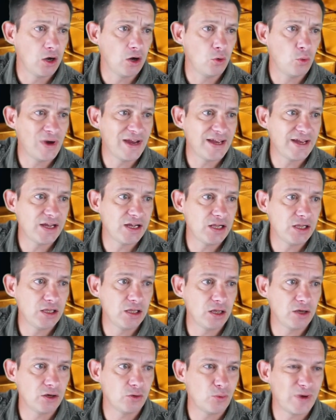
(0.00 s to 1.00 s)

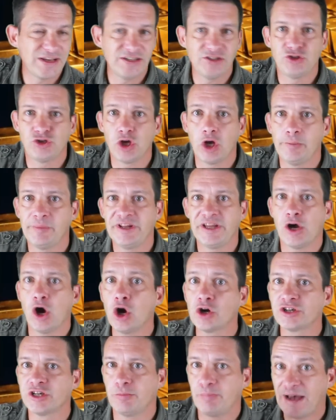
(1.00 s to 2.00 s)
Well, when Germany
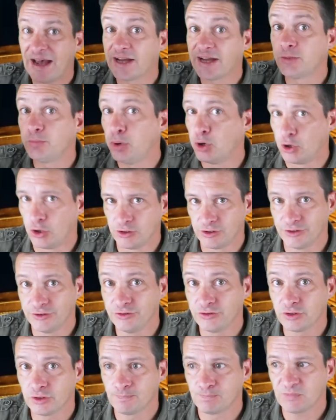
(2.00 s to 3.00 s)
occupied
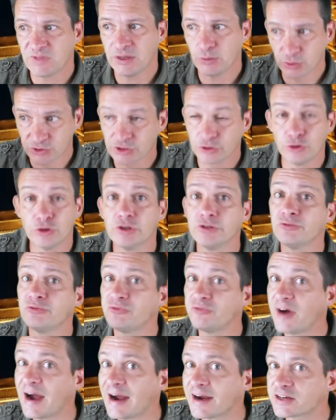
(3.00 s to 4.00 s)
Poland, it was a known
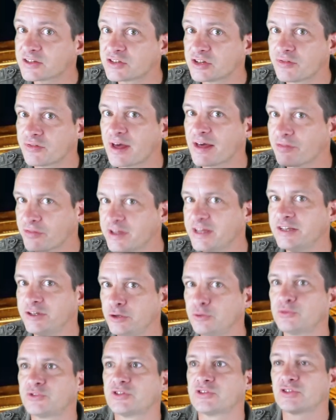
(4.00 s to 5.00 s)
fact that they
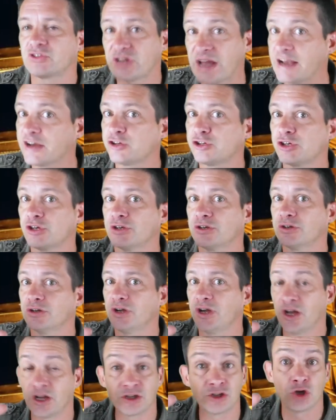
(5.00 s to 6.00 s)
used to stash
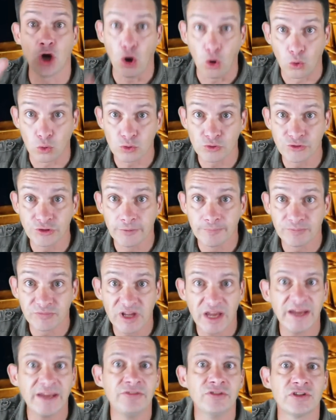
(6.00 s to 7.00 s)
gold
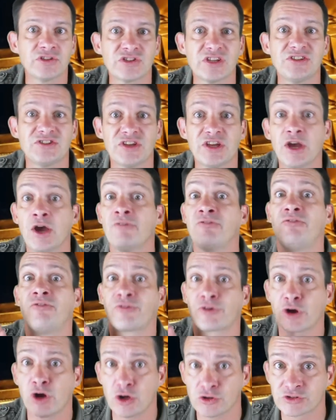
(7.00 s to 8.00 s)
in the city
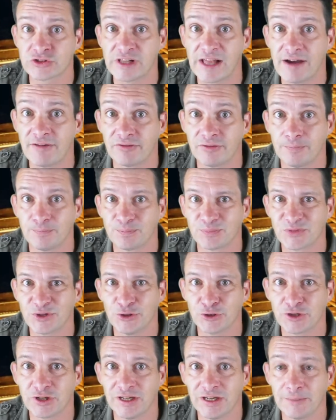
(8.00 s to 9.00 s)
of Wrocław,
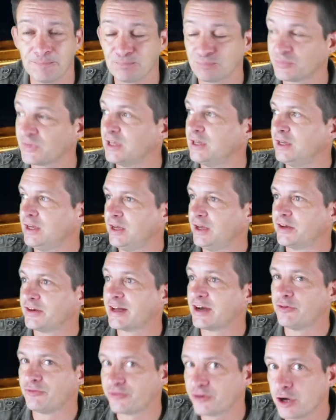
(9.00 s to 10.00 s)
okay?
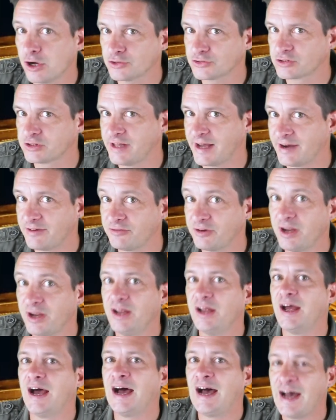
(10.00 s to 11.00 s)
Now, Wrocław,
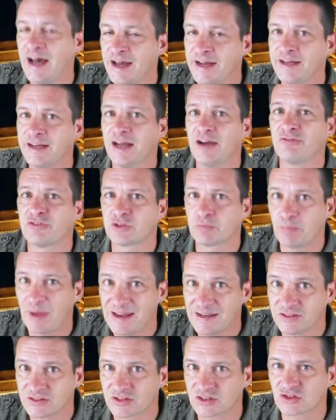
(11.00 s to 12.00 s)
I have
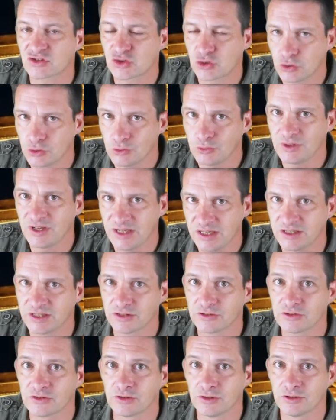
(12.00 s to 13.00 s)
spent 2
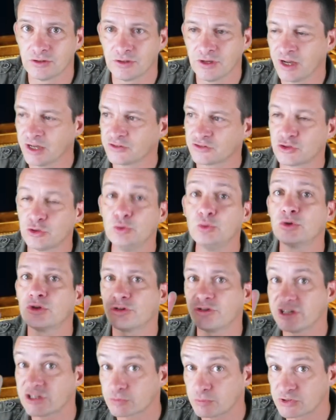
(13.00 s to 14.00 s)
years, two
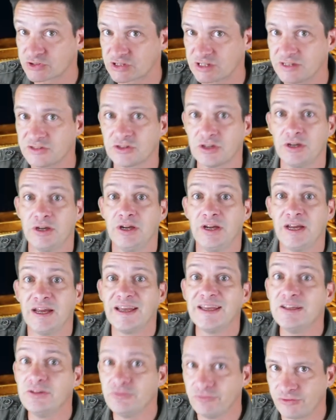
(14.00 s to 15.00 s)
Christmases
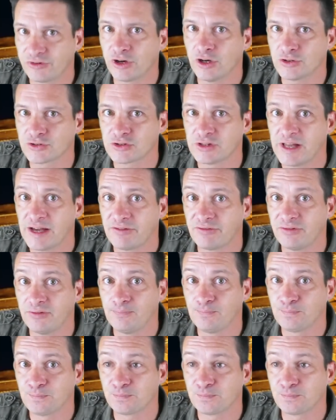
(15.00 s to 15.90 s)
in Wrocław.